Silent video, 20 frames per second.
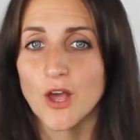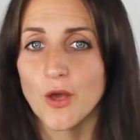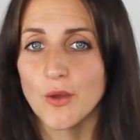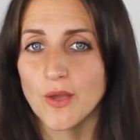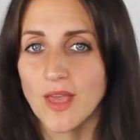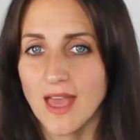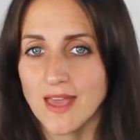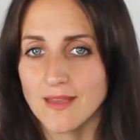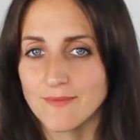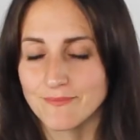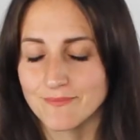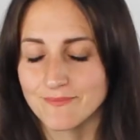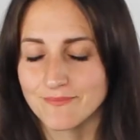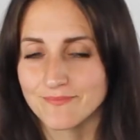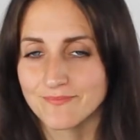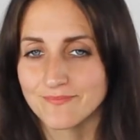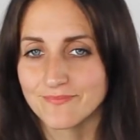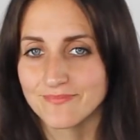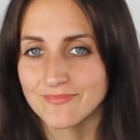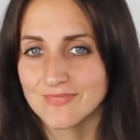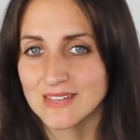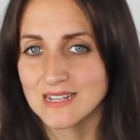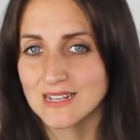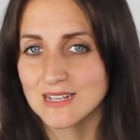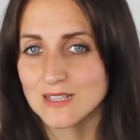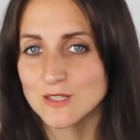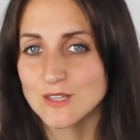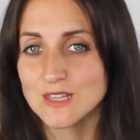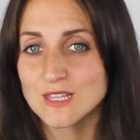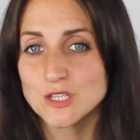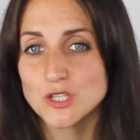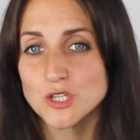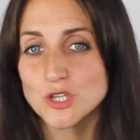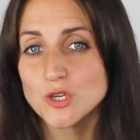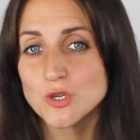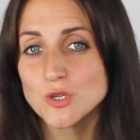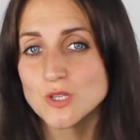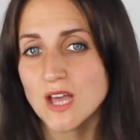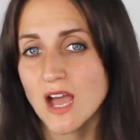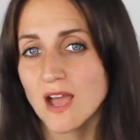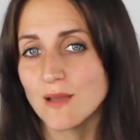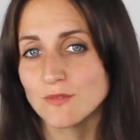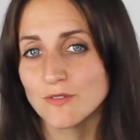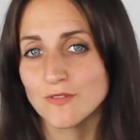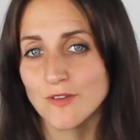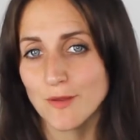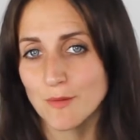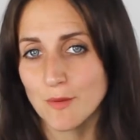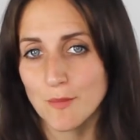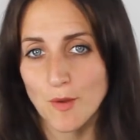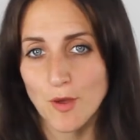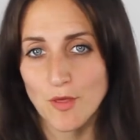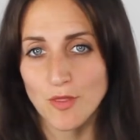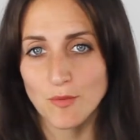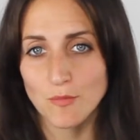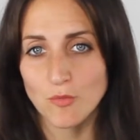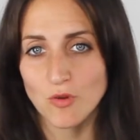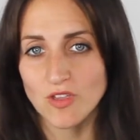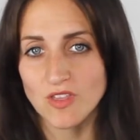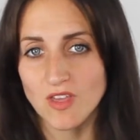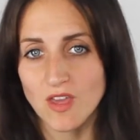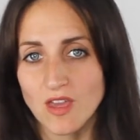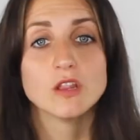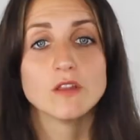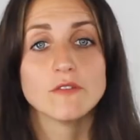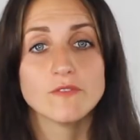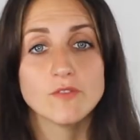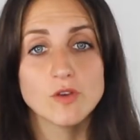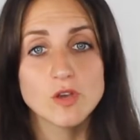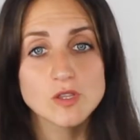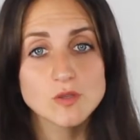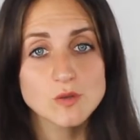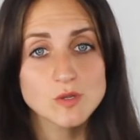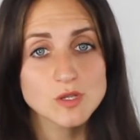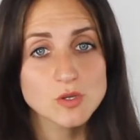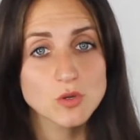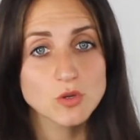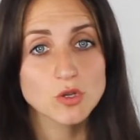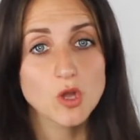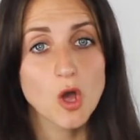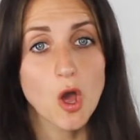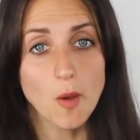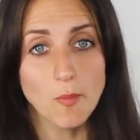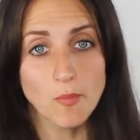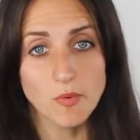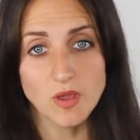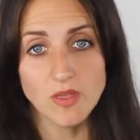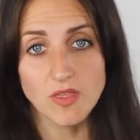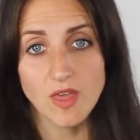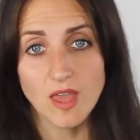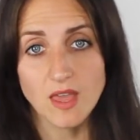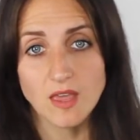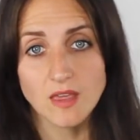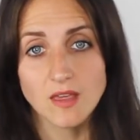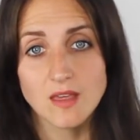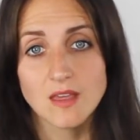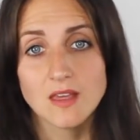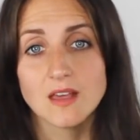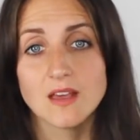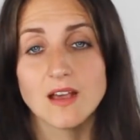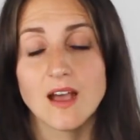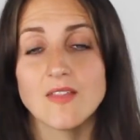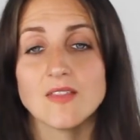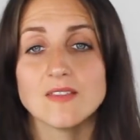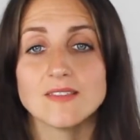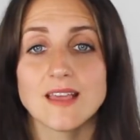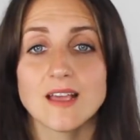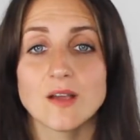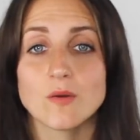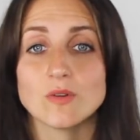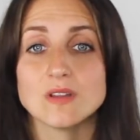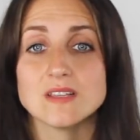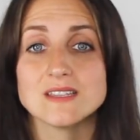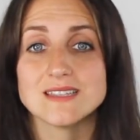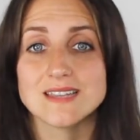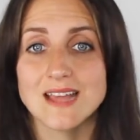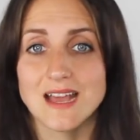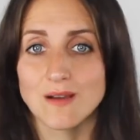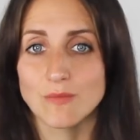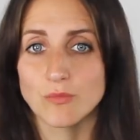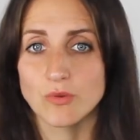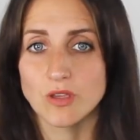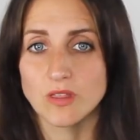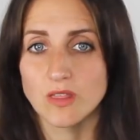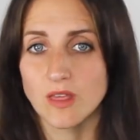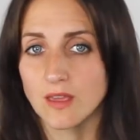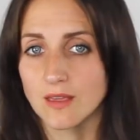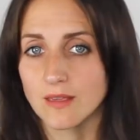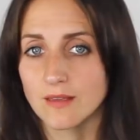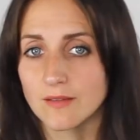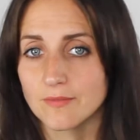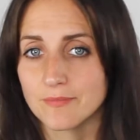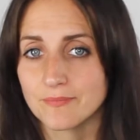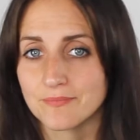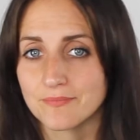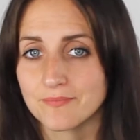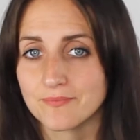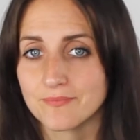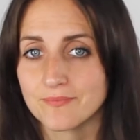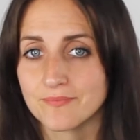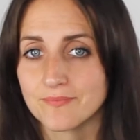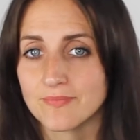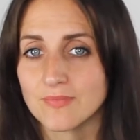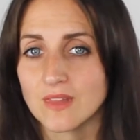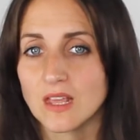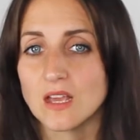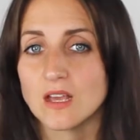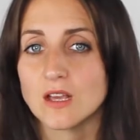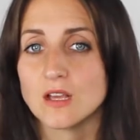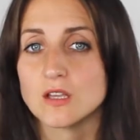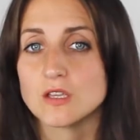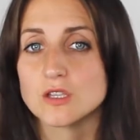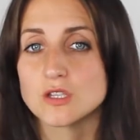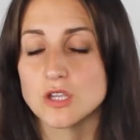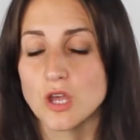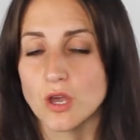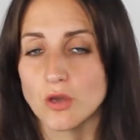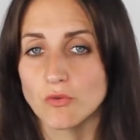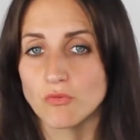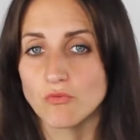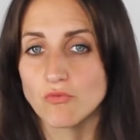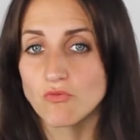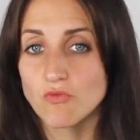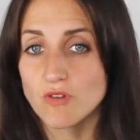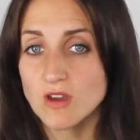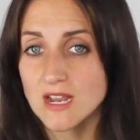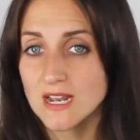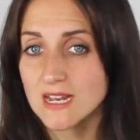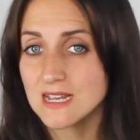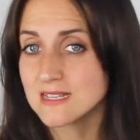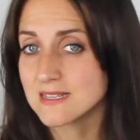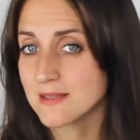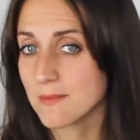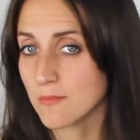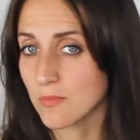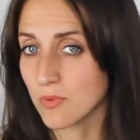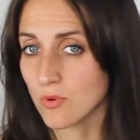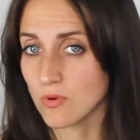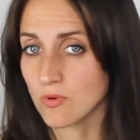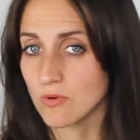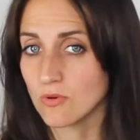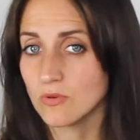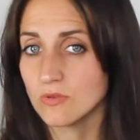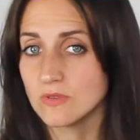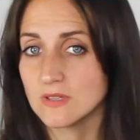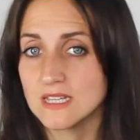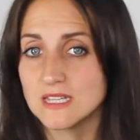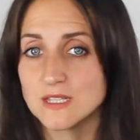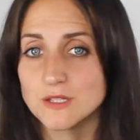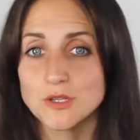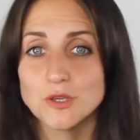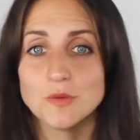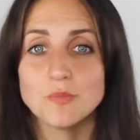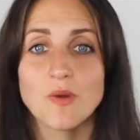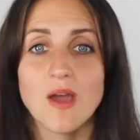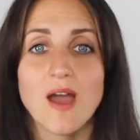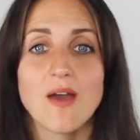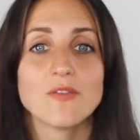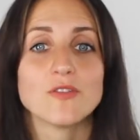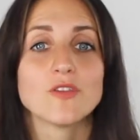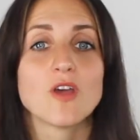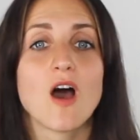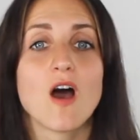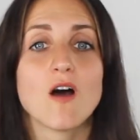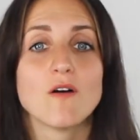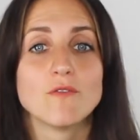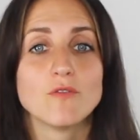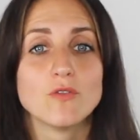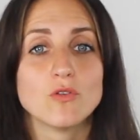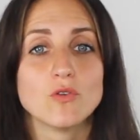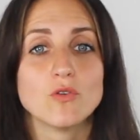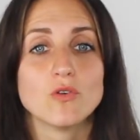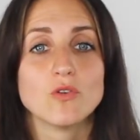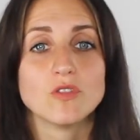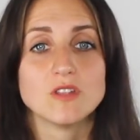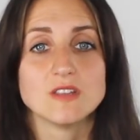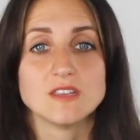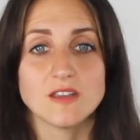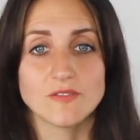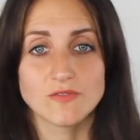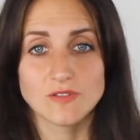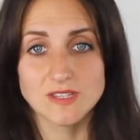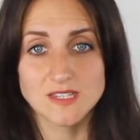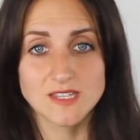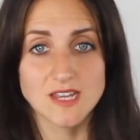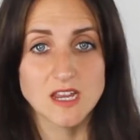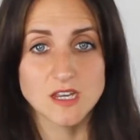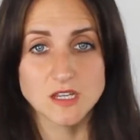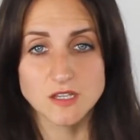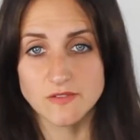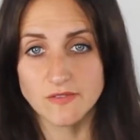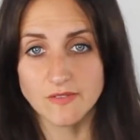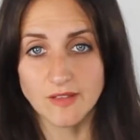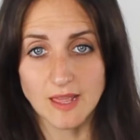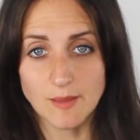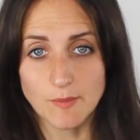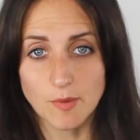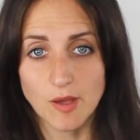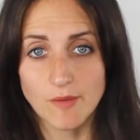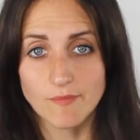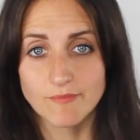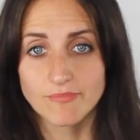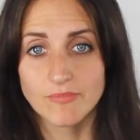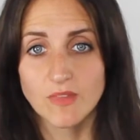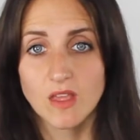Okay, so there's two types of hypnobirthing breathing. The first one is called up breathing and the second one is down breathing. So really simple, these two breaths are for the different stages of labour